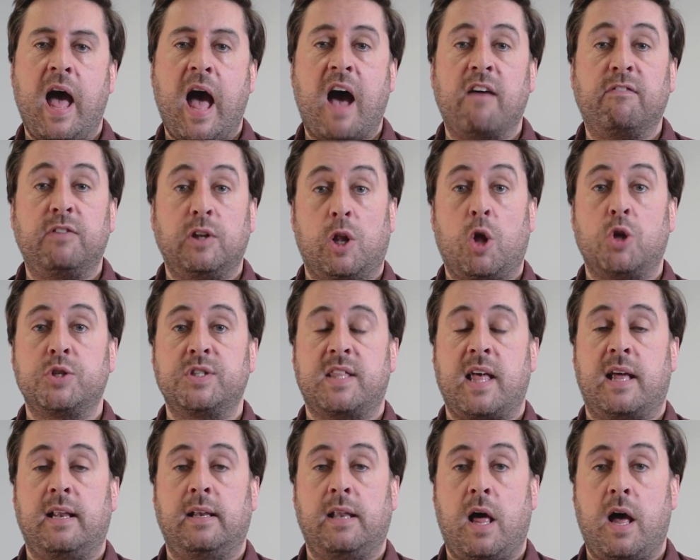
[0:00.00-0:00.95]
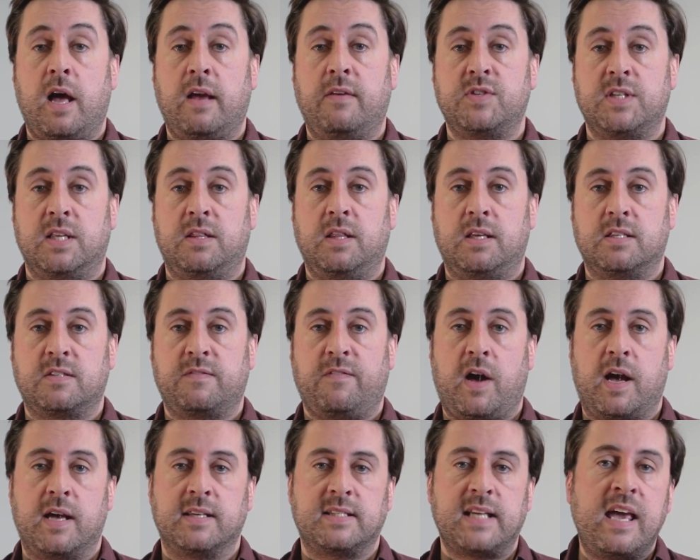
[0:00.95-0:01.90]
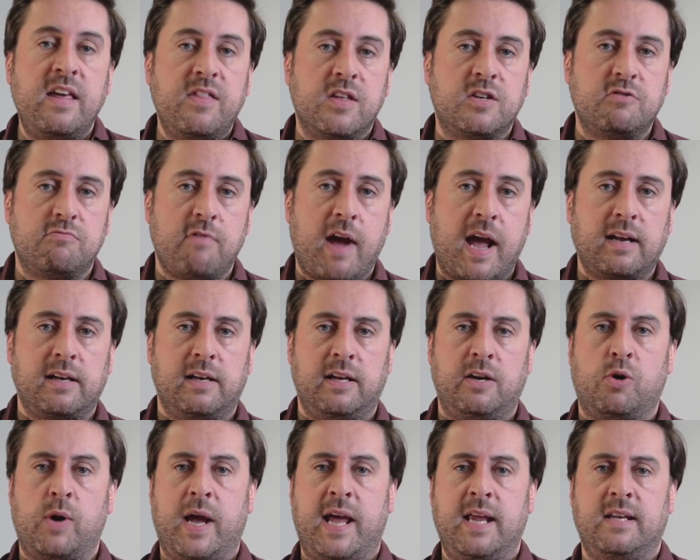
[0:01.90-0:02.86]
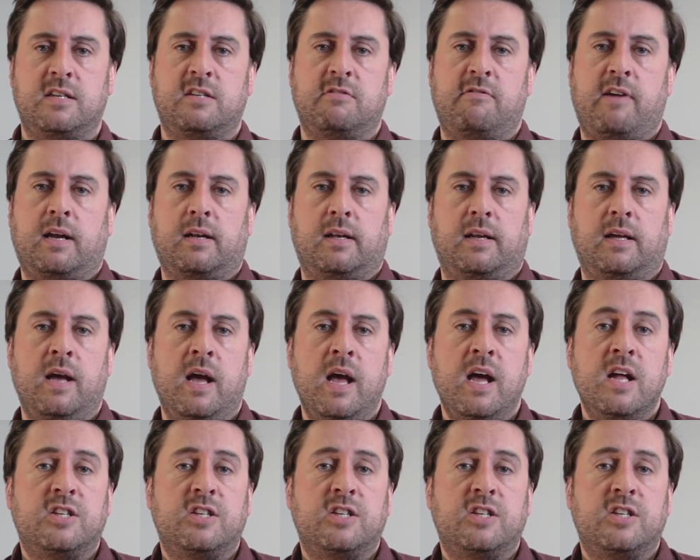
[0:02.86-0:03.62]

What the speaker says: have lost their lives in these fires, either directly or indirectly.